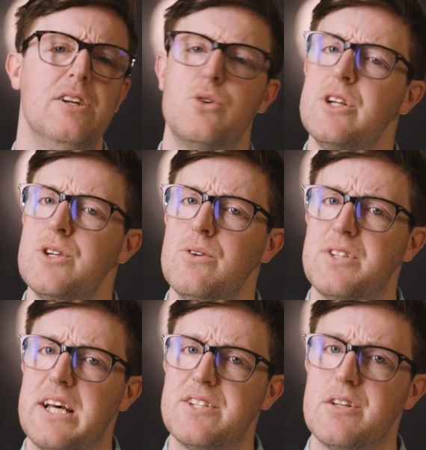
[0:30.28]
Traditional
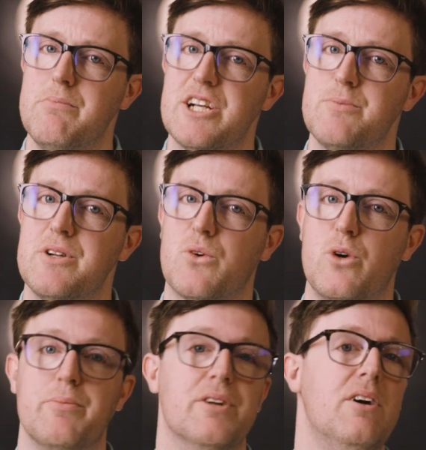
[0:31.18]
test and measurement
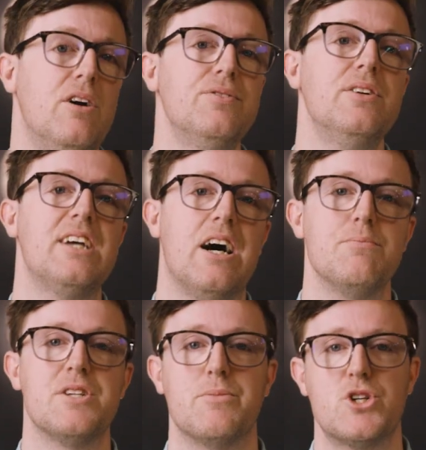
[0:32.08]
equipment often
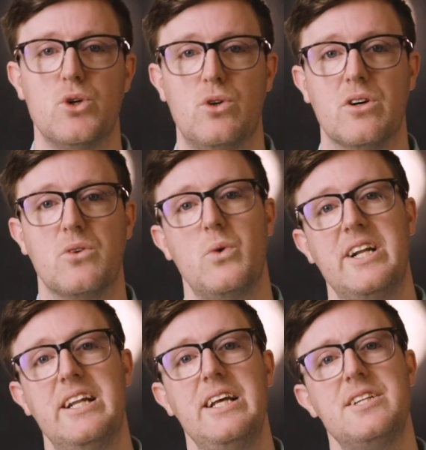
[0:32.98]
comes up short
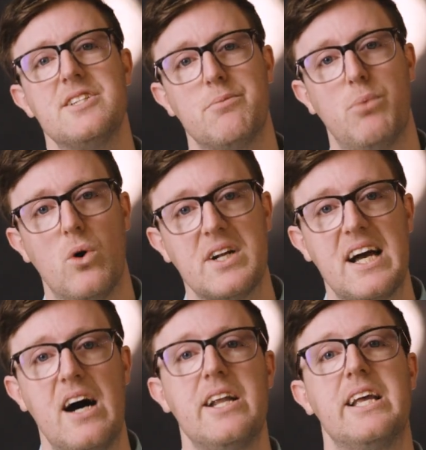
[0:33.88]
when you need to support
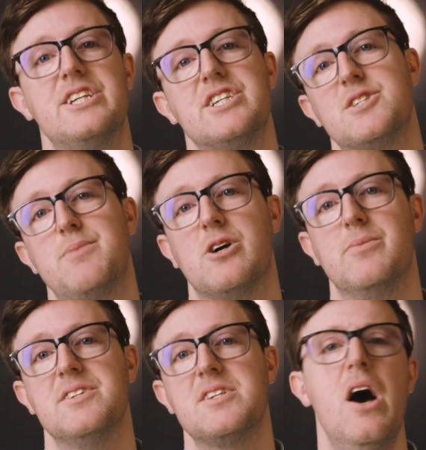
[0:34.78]
cutting edge
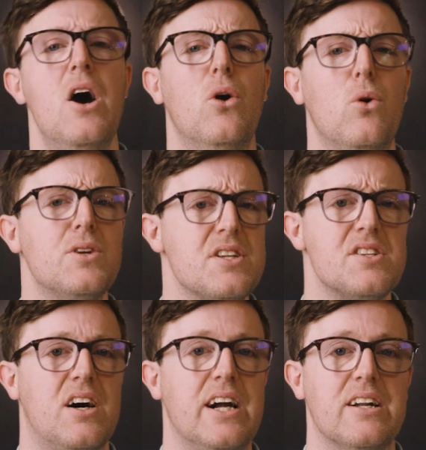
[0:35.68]
experiments or
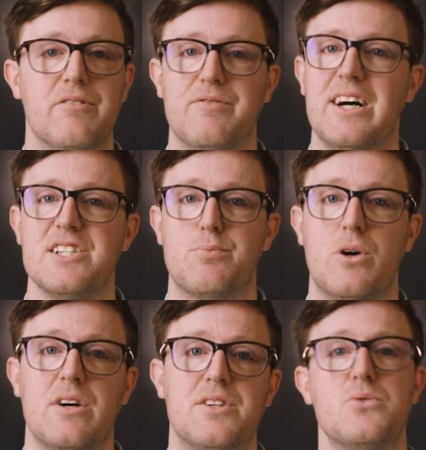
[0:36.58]
design advanced
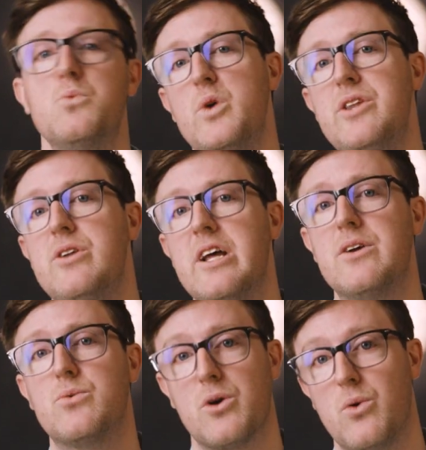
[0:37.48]
products with
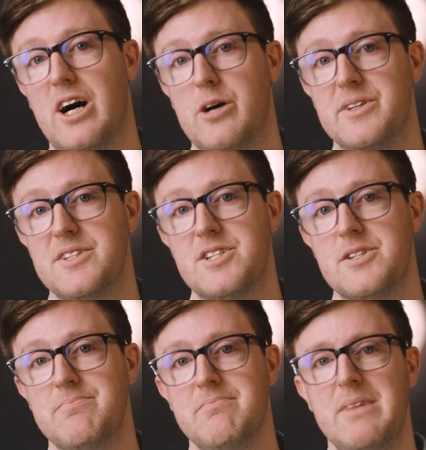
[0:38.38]
unique requirements.